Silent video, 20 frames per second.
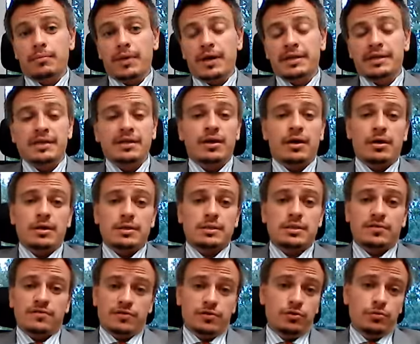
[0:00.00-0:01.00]
at the cost
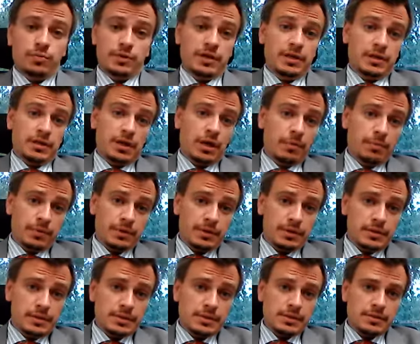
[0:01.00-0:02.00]
of European companies.
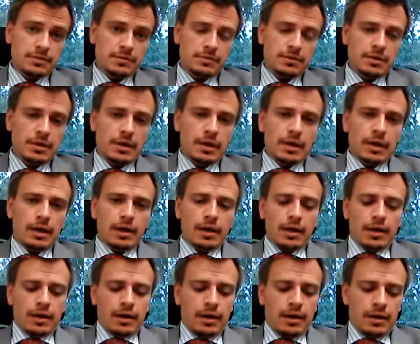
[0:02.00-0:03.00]

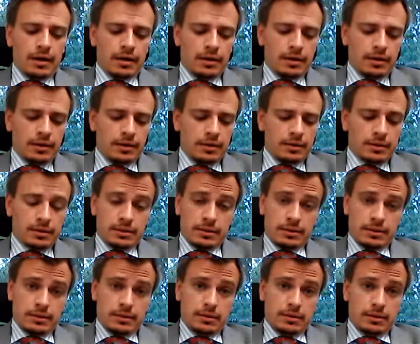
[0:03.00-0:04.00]
And
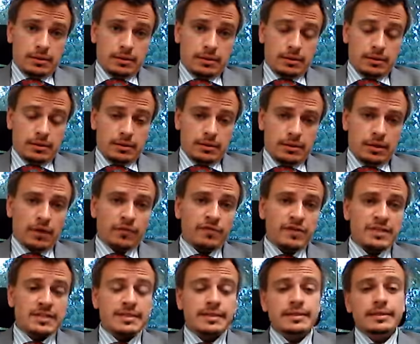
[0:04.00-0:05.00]

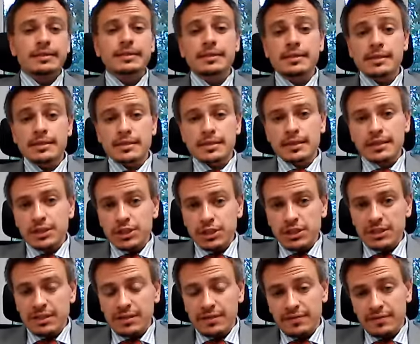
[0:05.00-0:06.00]
obviously this
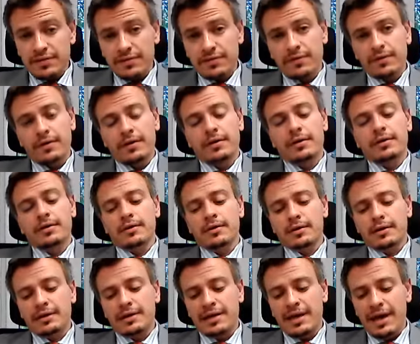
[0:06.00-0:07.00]
initiative
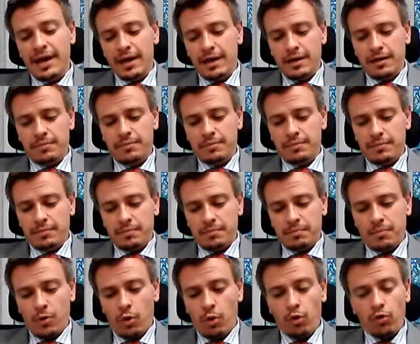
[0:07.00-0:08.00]
came
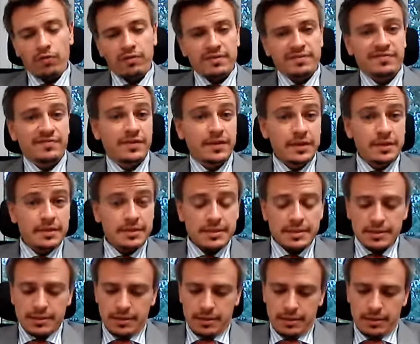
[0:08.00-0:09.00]
over fears
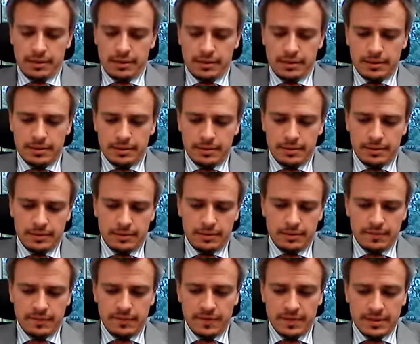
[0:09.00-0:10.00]
that
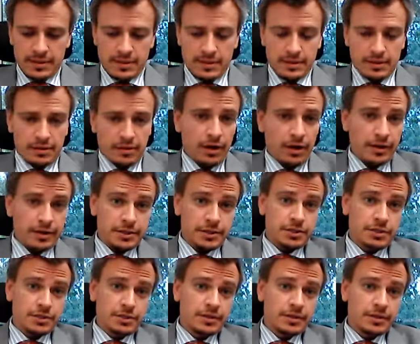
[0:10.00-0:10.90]
this large